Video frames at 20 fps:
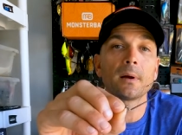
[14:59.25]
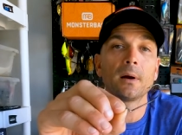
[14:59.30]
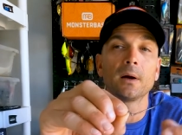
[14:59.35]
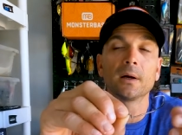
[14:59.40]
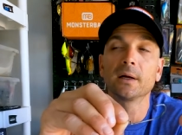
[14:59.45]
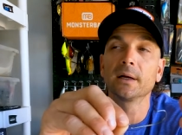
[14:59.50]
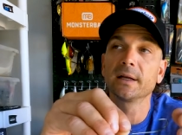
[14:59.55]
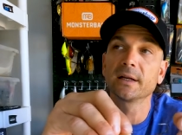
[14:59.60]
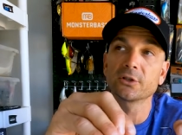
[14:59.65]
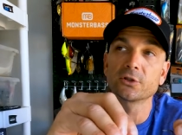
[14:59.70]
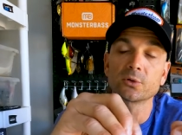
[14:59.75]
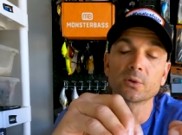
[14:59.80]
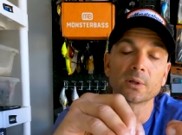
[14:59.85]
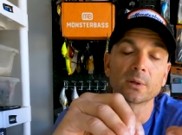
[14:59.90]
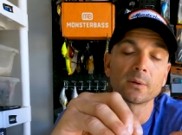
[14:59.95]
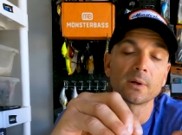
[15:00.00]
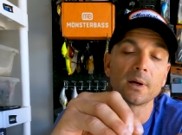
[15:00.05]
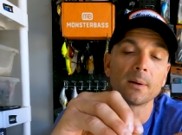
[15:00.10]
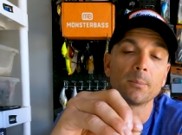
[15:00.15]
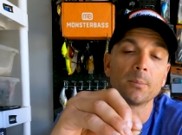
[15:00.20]
or not
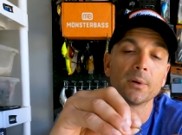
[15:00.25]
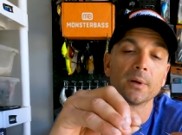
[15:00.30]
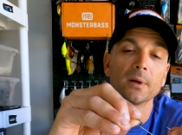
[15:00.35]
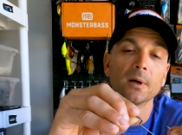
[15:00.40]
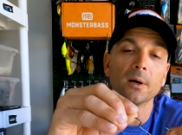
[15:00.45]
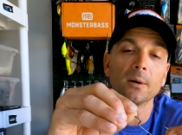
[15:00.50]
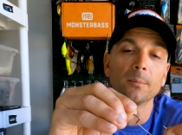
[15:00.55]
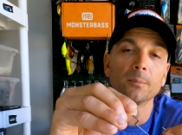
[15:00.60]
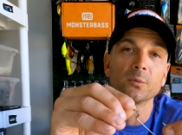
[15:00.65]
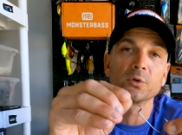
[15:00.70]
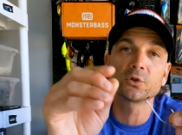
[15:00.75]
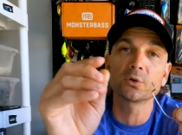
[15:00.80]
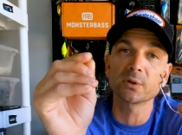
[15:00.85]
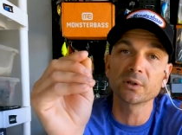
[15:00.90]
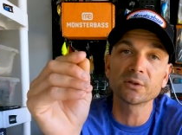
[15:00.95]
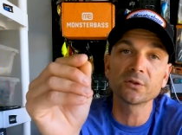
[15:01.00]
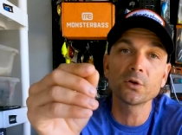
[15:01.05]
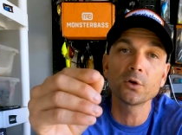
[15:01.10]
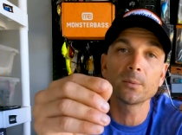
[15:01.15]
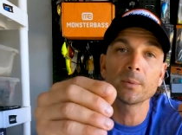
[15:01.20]
shrink wrap, but um,
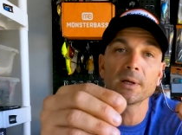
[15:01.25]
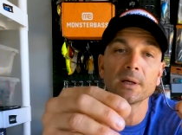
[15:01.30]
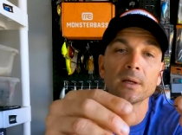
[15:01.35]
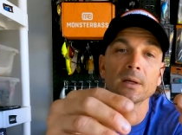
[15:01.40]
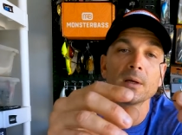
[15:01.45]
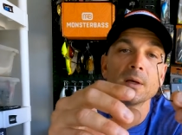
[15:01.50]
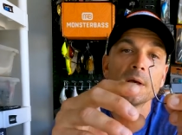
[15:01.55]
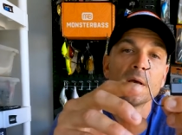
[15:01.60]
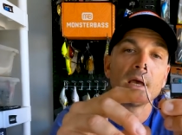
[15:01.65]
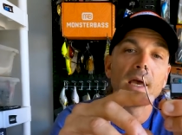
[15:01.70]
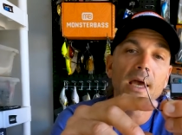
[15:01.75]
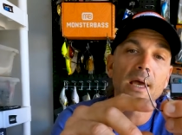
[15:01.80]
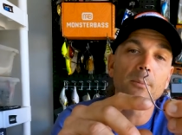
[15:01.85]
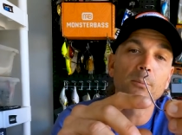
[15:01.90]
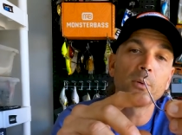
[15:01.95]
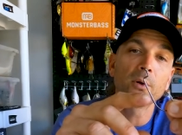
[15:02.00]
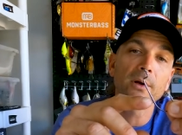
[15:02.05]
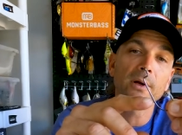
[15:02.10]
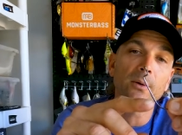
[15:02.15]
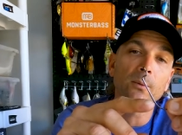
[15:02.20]
shrink tubing
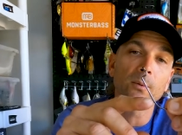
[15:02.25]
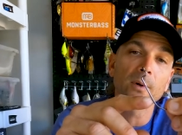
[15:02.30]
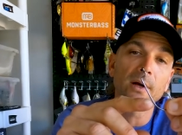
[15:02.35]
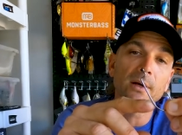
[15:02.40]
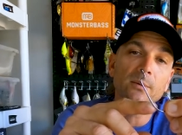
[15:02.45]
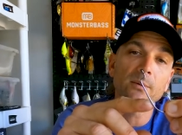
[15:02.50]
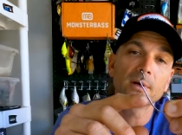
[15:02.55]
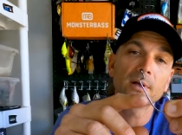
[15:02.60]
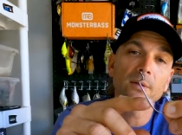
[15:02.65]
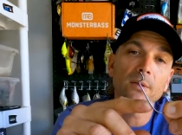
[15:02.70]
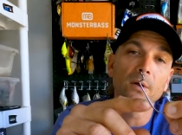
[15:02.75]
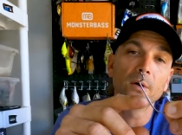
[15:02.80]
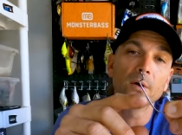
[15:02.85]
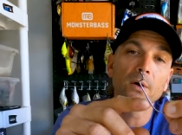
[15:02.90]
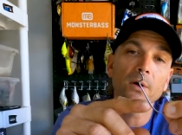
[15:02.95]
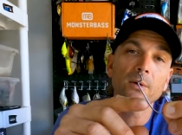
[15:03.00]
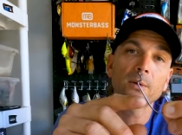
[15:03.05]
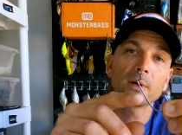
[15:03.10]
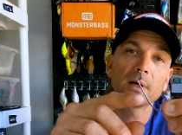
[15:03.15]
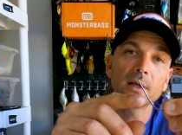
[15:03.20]
and put it right around the
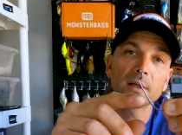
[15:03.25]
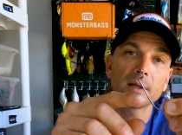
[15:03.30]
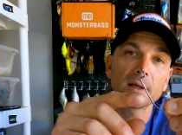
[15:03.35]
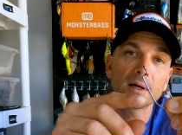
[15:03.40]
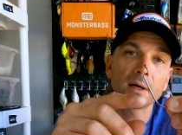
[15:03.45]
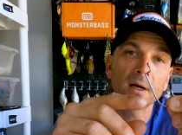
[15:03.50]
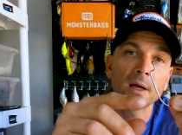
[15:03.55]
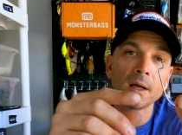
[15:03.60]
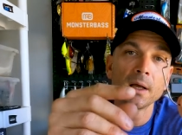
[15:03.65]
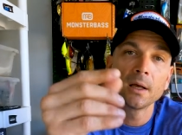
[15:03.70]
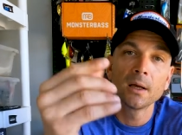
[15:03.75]
hook right there.